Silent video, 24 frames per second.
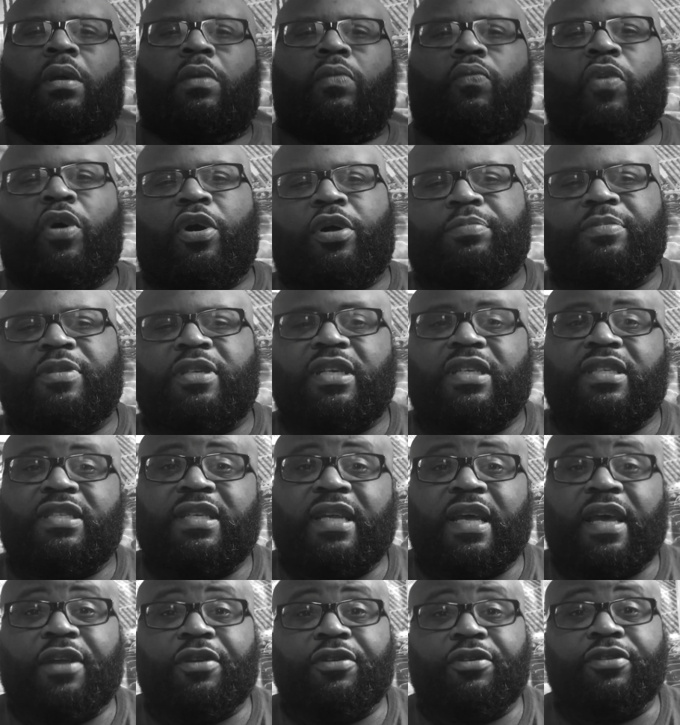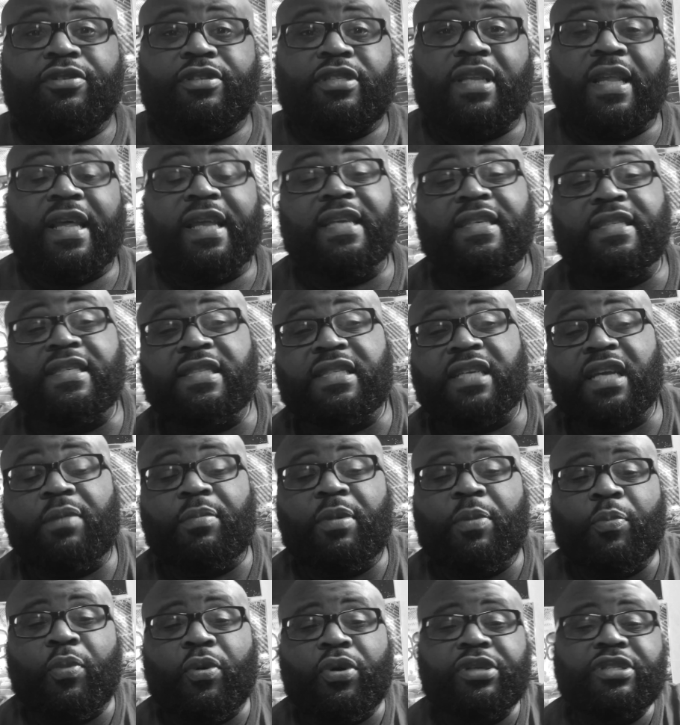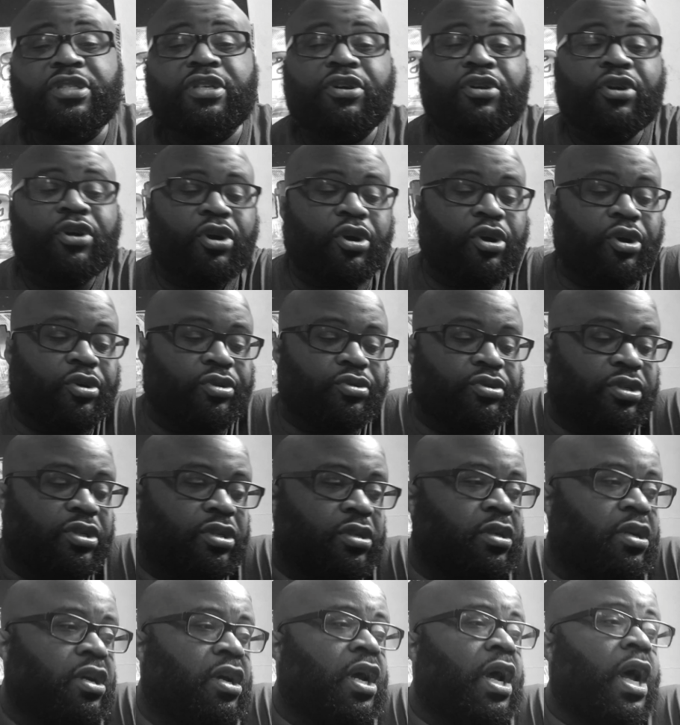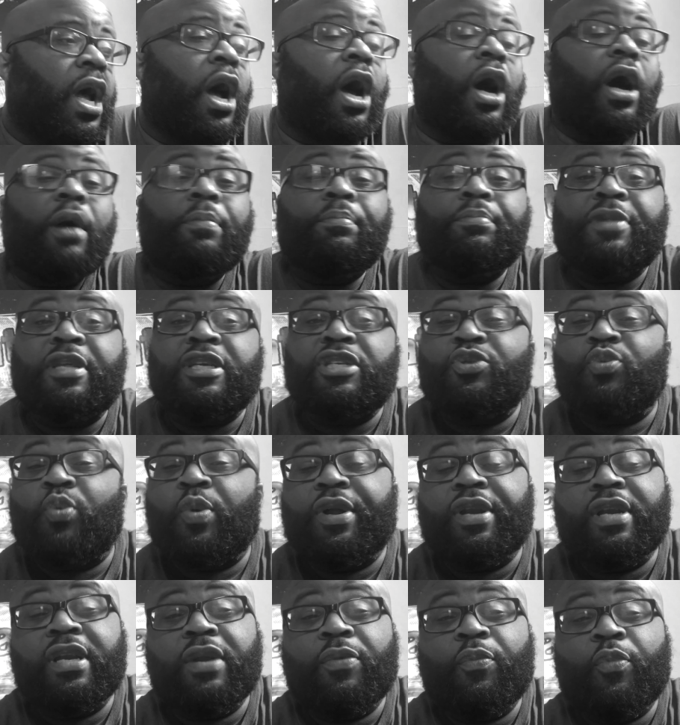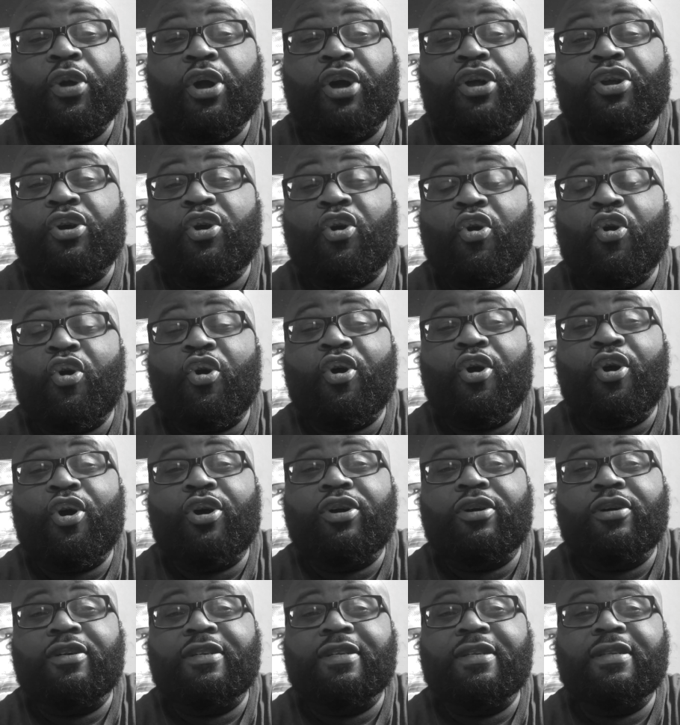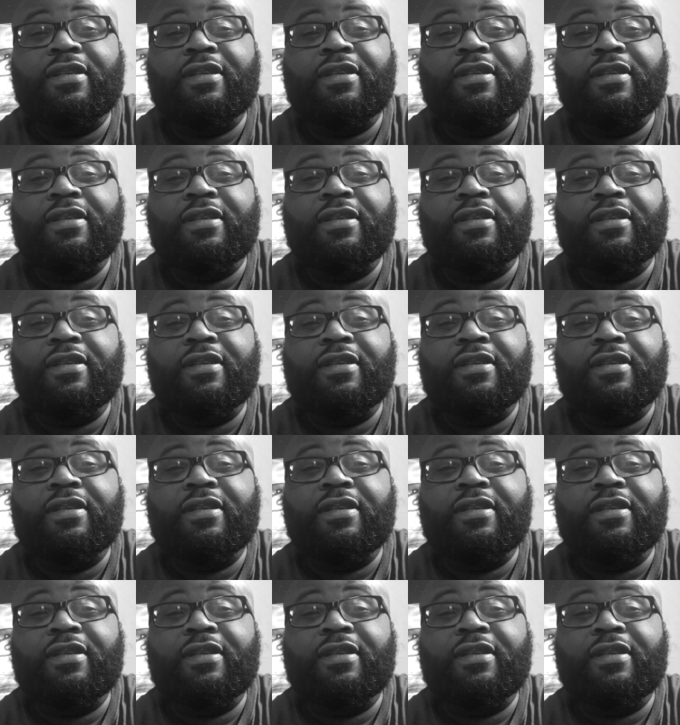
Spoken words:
Welcome to the Standards, ladies and gentlemen, boys and girls. This one we're going to call